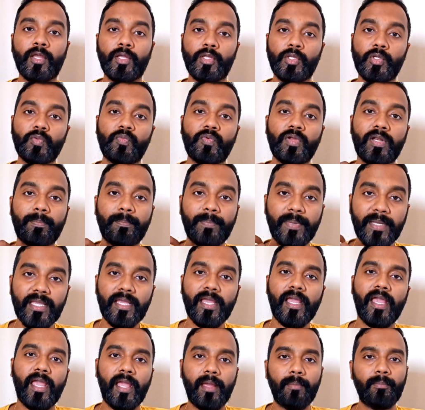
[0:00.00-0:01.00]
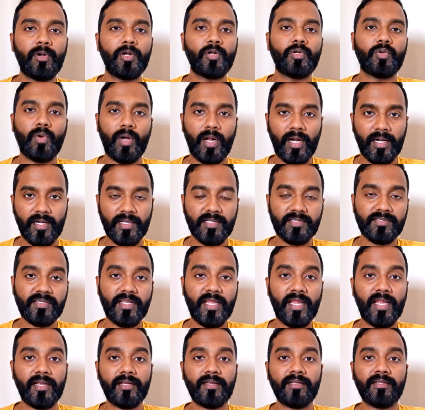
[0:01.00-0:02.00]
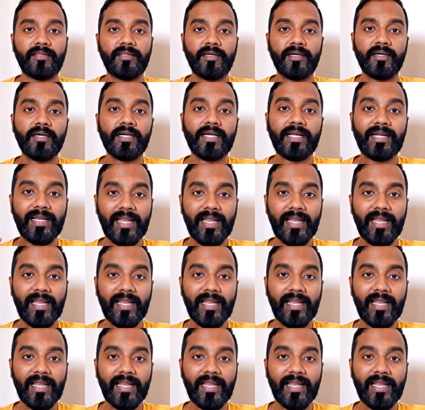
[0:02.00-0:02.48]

you will be able to understand the